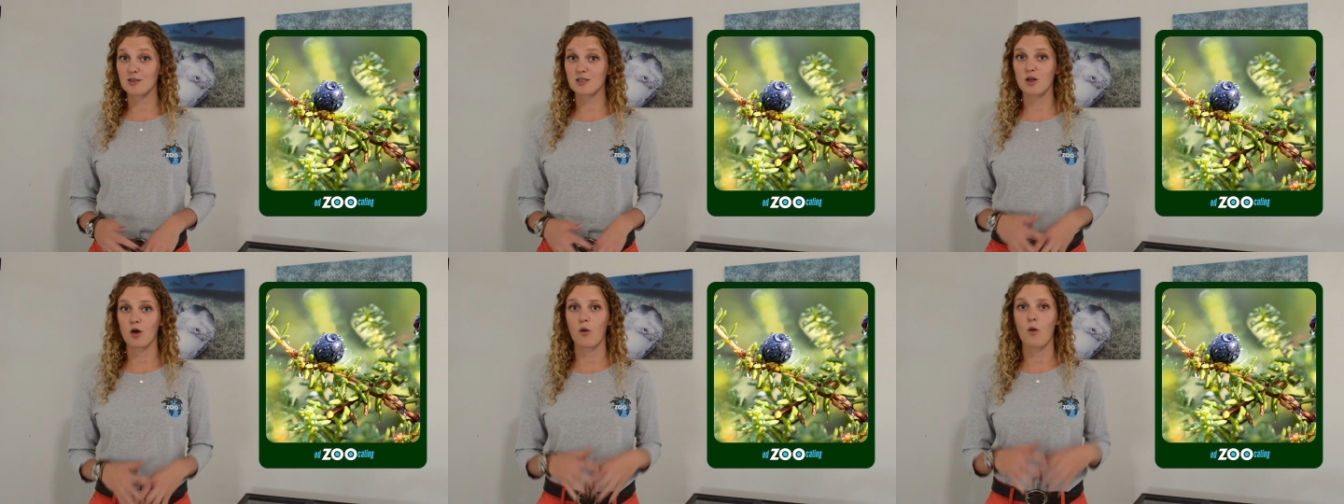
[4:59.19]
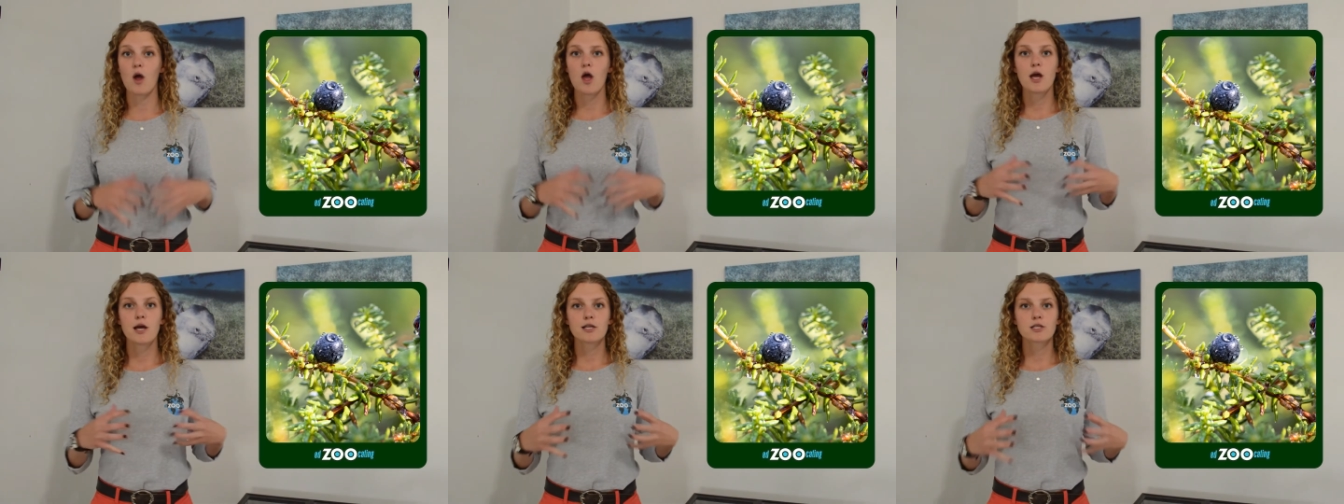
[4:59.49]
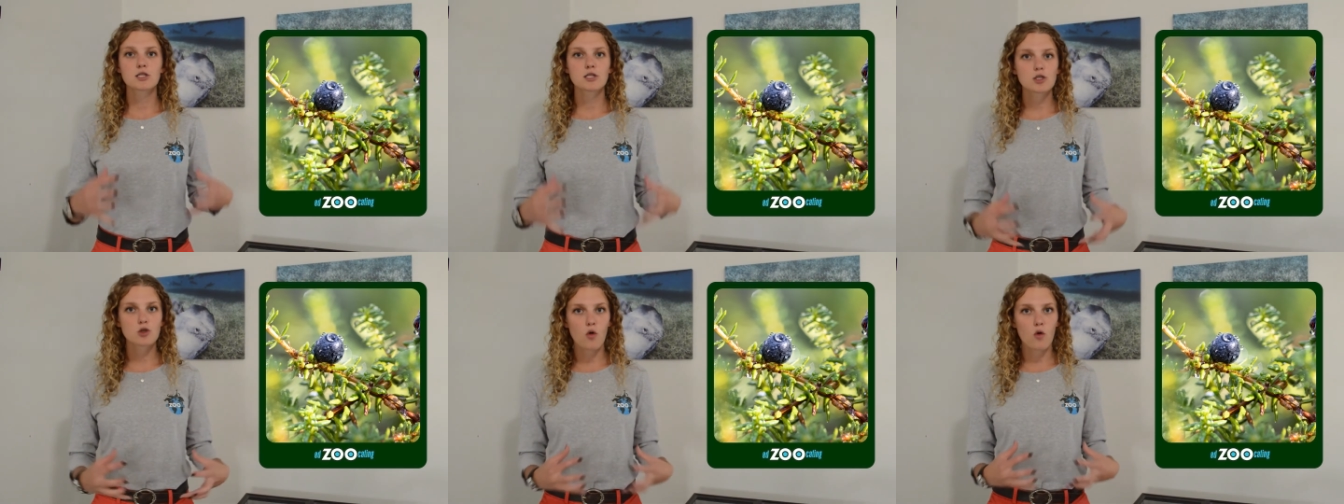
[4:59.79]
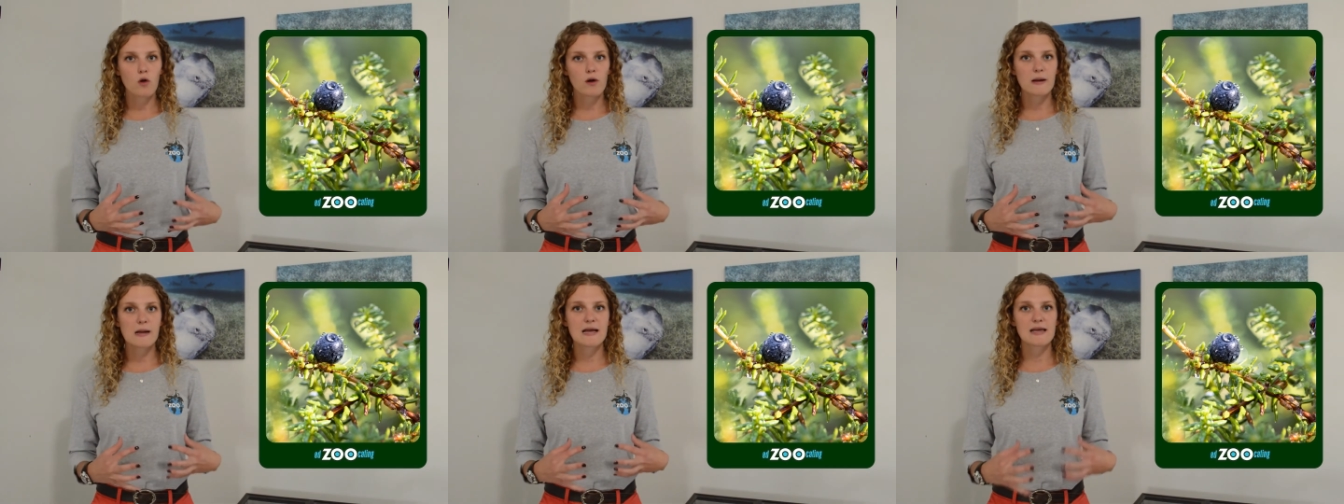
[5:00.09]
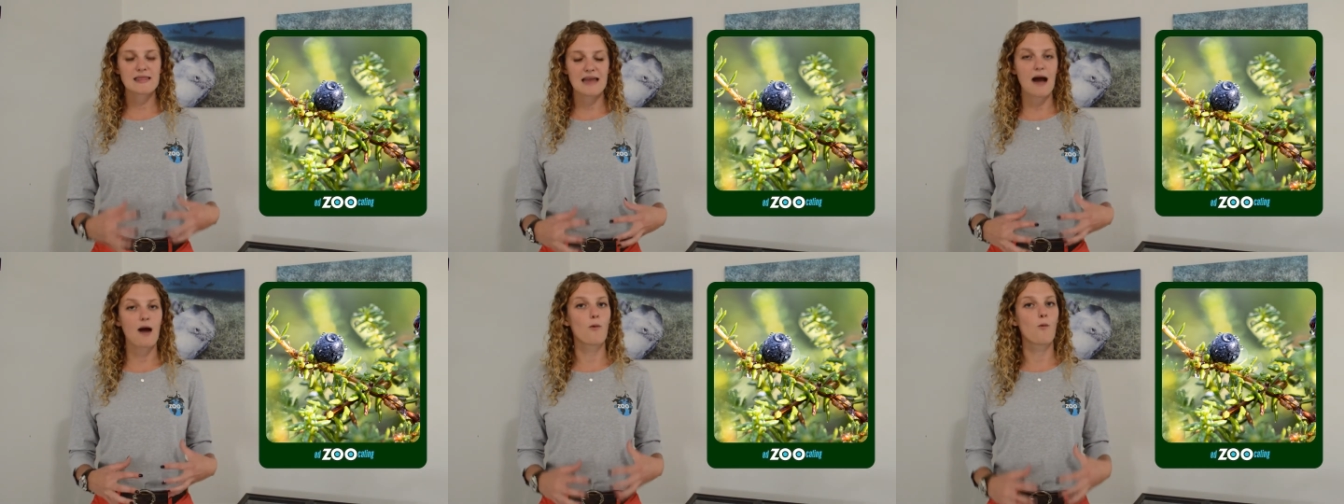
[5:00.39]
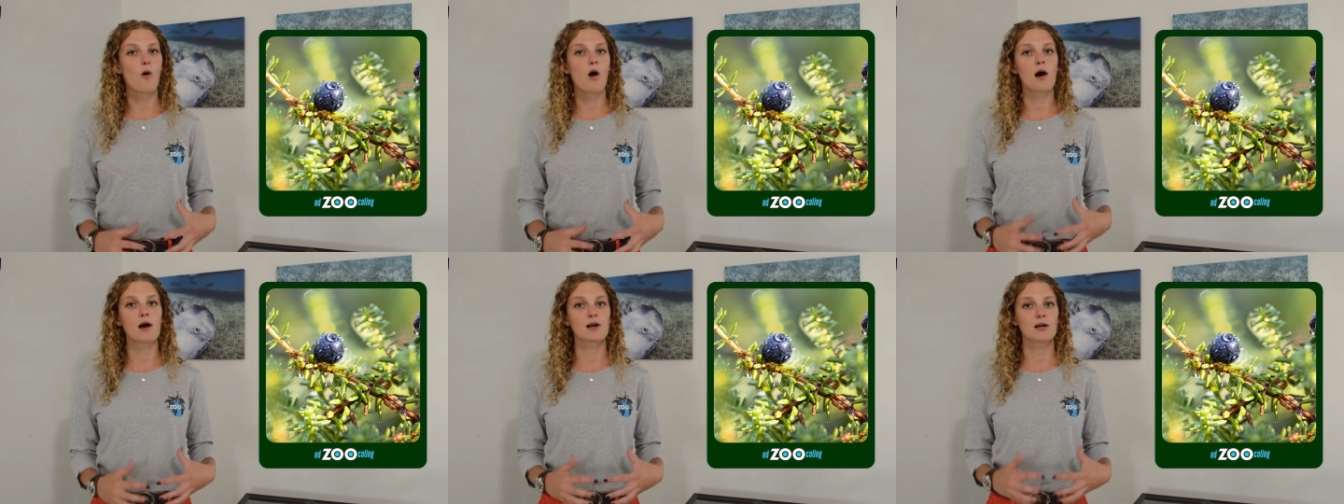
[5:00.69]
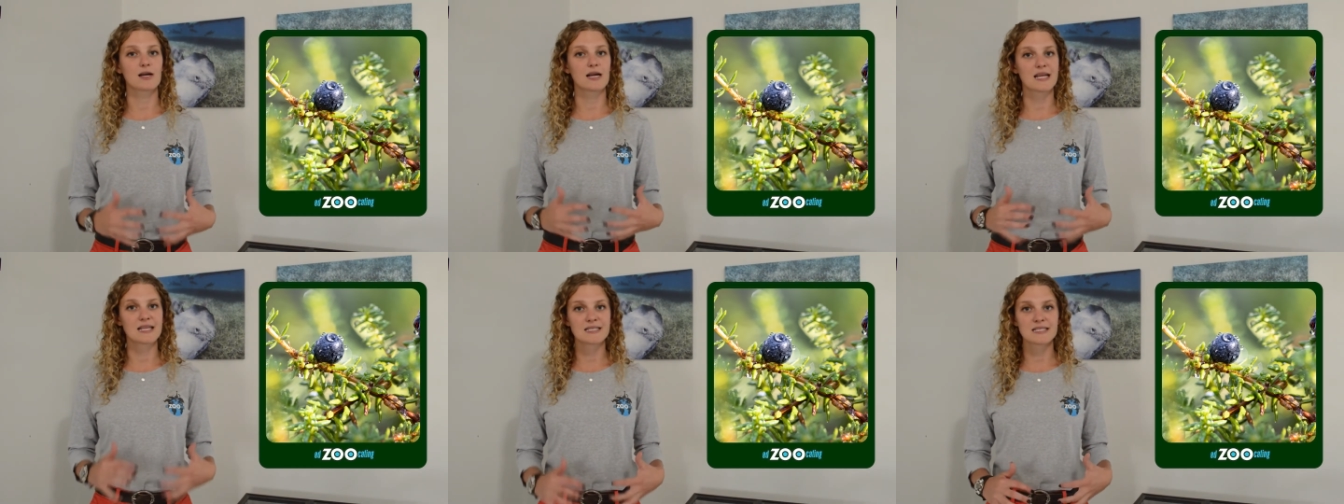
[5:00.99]
So storing that
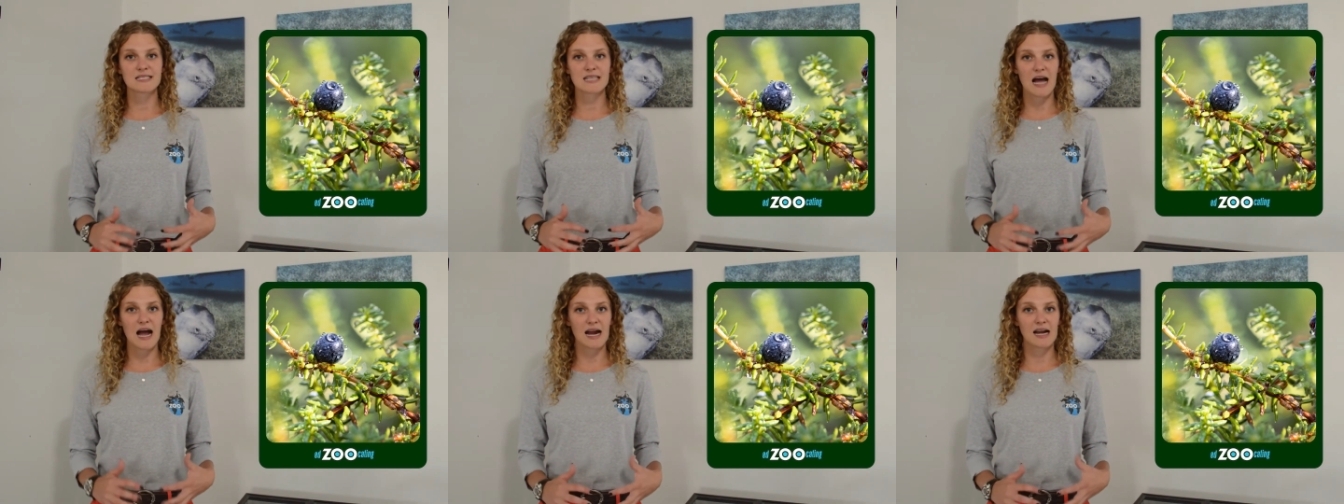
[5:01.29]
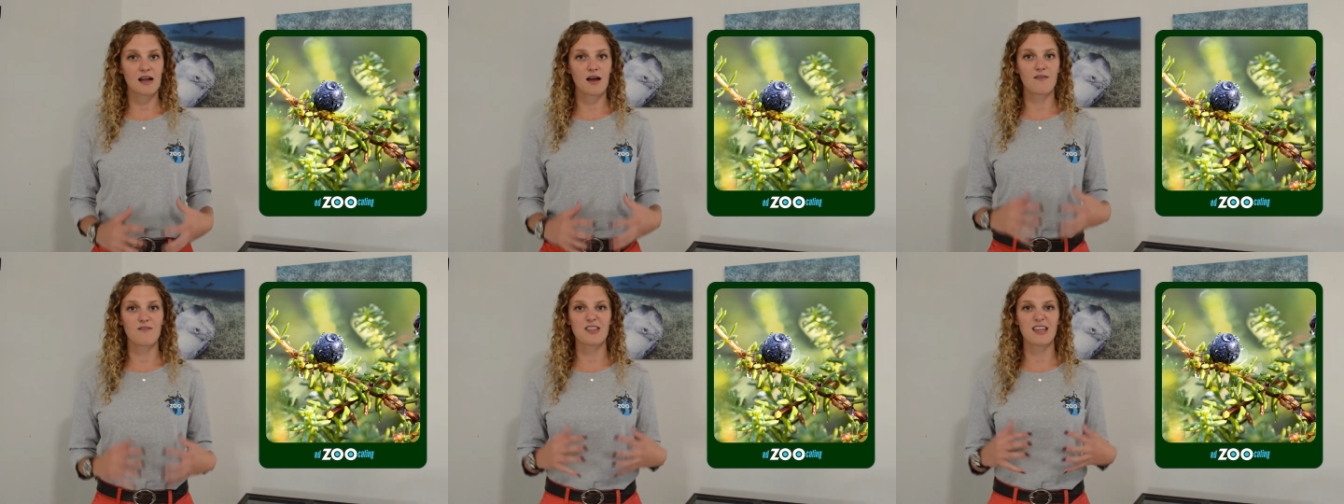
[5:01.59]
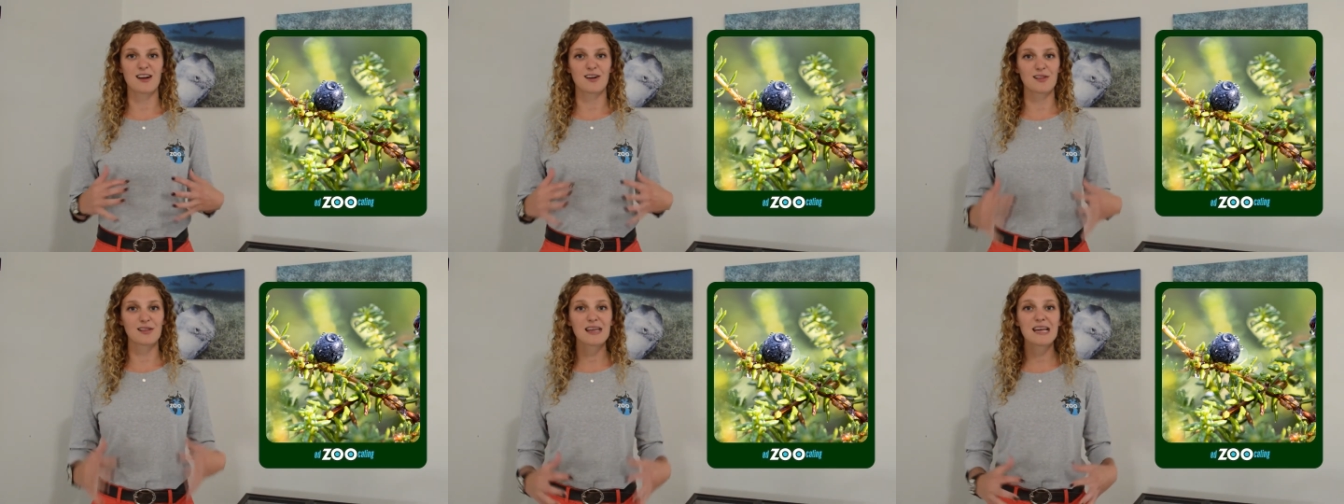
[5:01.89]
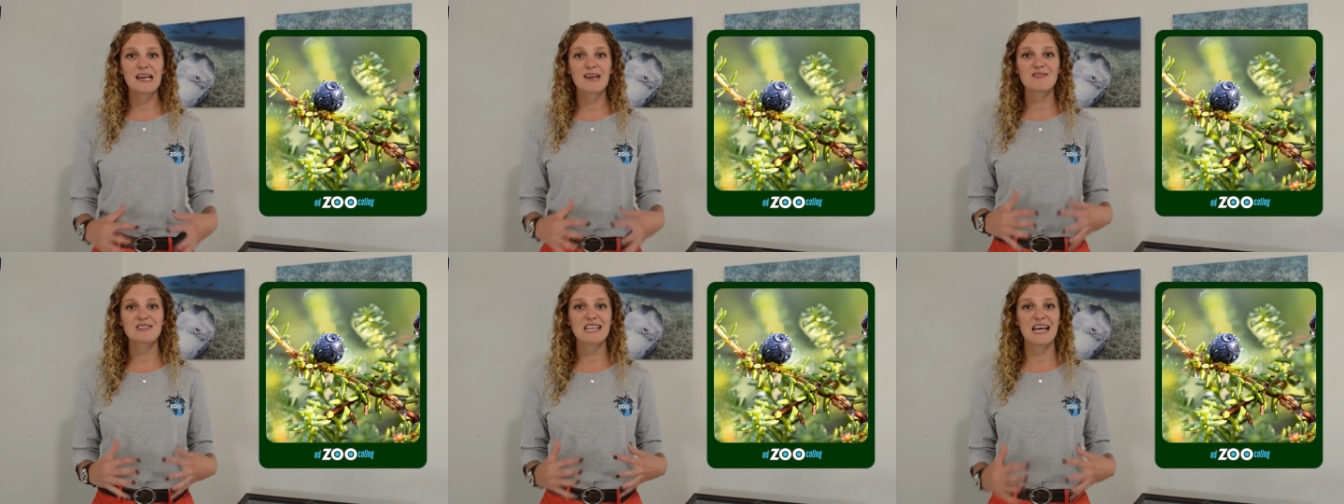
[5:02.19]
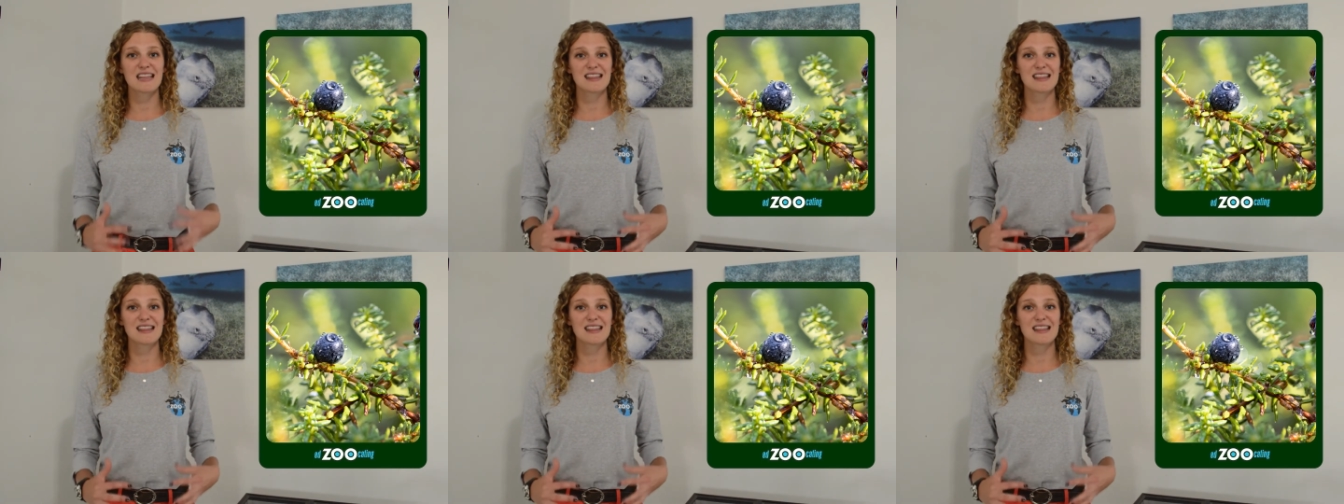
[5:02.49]
water inside of their leaves